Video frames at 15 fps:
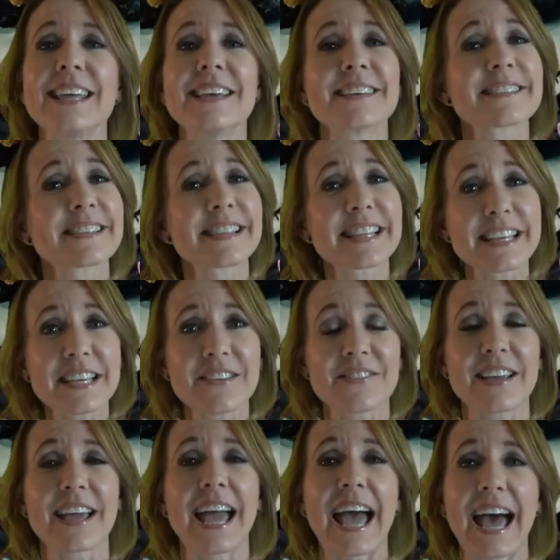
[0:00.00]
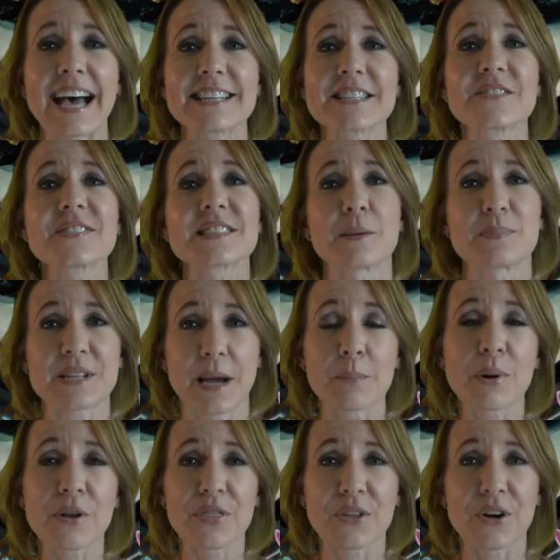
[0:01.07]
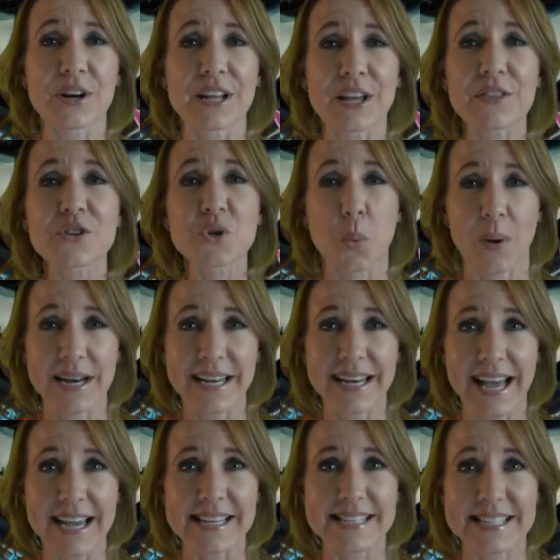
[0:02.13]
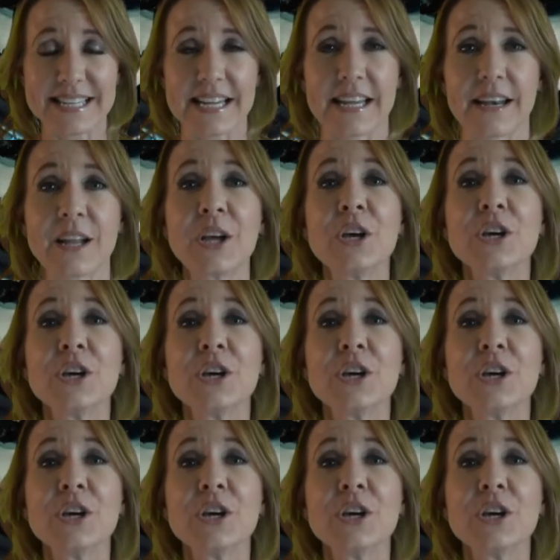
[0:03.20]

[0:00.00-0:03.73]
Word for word: is leaving as of September 30th, 2019.